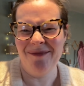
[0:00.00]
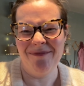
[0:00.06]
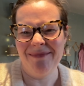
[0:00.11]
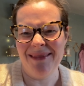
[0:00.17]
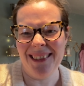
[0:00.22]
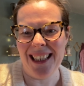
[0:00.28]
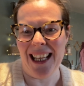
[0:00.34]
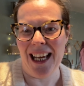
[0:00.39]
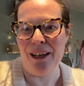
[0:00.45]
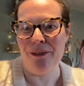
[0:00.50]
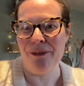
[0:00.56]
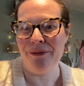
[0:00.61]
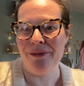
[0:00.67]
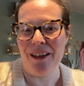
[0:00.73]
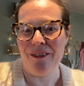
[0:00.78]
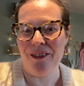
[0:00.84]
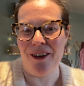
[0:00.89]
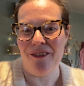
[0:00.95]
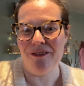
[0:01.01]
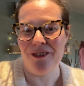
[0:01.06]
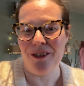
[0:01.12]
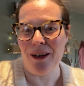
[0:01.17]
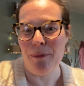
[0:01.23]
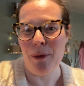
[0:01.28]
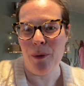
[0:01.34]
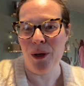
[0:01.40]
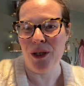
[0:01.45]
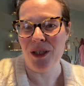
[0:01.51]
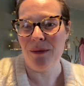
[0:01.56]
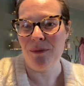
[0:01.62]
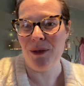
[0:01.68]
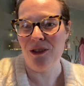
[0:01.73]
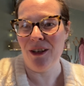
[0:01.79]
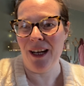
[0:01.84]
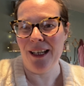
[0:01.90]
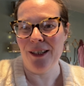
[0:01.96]
Life. I've got to dry my washing, my
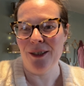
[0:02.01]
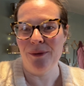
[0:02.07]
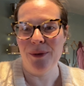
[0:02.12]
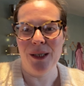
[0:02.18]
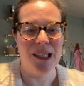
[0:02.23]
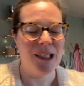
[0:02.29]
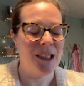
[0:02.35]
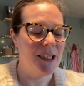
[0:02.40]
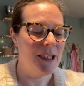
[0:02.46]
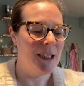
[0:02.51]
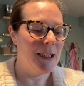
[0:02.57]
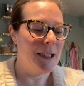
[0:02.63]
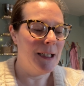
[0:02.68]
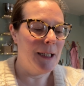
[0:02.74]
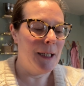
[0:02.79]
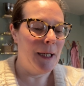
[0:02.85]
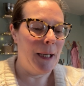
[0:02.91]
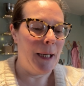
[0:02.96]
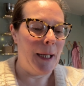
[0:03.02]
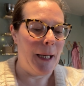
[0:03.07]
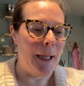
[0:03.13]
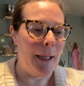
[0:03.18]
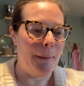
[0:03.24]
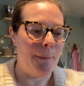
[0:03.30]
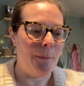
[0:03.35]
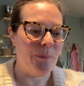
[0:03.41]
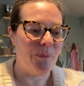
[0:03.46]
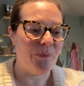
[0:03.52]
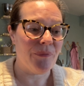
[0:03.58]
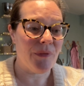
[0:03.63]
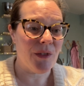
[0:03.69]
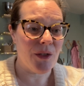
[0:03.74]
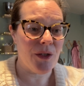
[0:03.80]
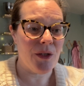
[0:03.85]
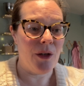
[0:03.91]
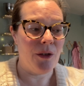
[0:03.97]
dryer don't work.
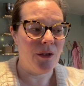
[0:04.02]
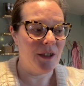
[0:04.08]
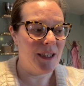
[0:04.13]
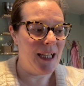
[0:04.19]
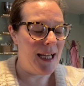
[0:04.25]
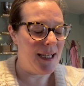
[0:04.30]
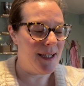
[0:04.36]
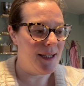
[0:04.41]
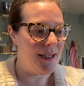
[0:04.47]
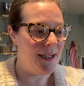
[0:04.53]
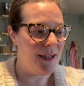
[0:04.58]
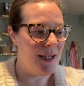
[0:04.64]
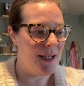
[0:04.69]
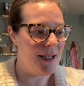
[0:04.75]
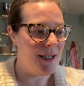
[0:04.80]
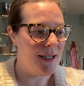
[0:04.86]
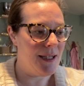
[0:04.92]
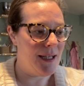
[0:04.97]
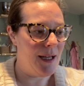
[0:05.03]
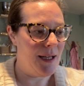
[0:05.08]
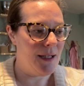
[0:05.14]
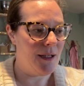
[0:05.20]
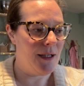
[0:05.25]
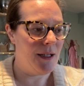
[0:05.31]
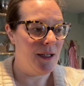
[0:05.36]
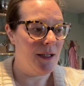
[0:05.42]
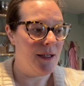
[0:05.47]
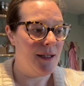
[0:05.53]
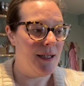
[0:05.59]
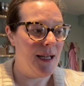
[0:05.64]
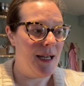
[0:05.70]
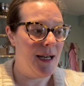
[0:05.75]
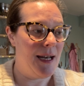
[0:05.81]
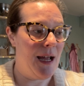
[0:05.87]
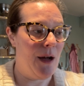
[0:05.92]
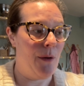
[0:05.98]
So yes, this is going to sit
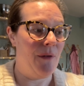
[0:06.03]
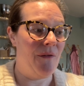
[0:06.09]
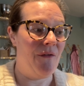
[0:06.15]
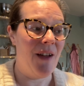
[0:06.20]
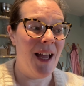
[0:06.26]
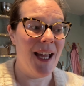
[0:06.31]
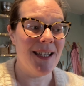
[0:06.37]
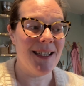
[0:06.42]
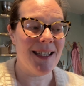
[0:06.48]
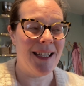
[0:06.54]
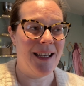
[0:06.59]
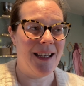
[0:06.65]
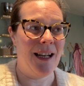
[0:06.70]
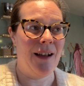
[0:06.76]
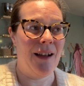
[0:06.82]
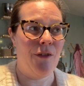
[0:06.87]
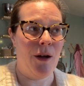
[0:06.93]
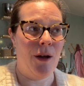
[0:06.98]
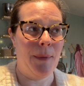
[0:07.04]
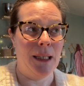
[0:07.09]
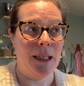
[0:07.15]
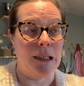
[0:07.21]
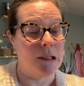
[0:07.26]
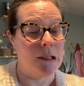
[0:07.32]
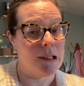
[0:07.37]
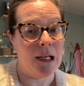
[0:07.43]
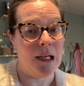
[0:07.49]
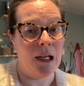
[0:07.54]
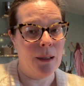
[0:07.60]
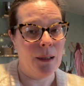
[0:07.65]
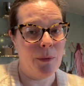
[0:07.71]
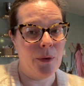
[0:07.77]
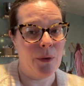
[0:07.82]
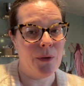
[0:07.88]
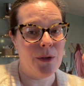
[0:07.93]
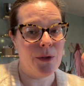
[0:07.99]
now and vent, and then I've got my little
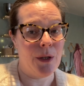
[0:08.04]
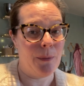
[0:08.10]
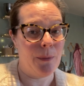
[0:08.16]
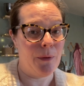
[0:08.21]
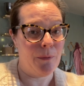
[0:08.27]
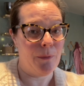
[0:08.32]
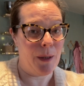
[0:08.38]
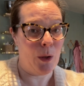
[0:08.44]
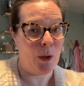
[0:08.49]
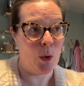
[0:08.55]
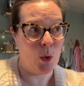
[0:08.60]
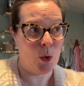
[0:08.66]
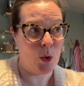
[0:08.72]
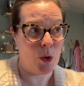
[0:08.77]
timer on the top of my hood